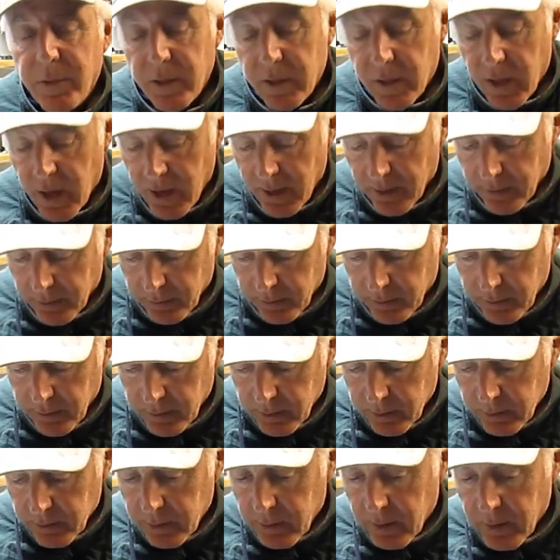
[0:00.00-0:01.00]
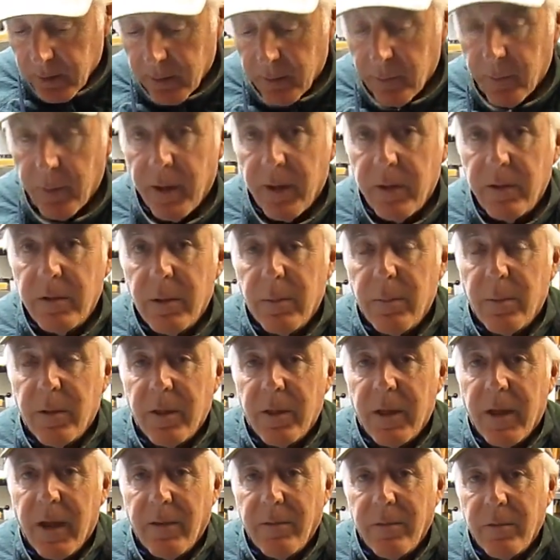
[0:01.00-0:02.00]
collared when I typically
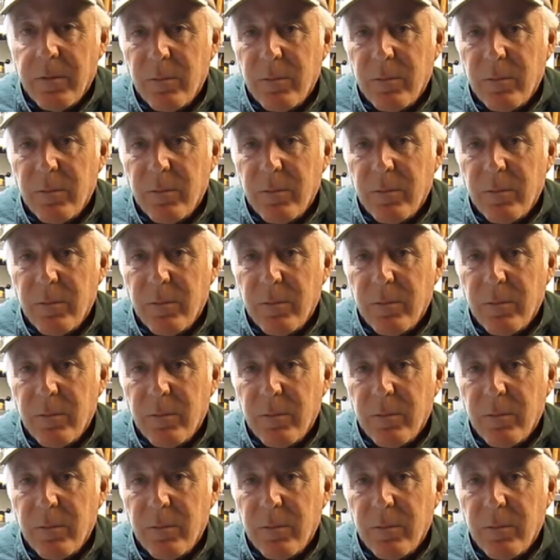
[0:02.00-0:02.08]
have it.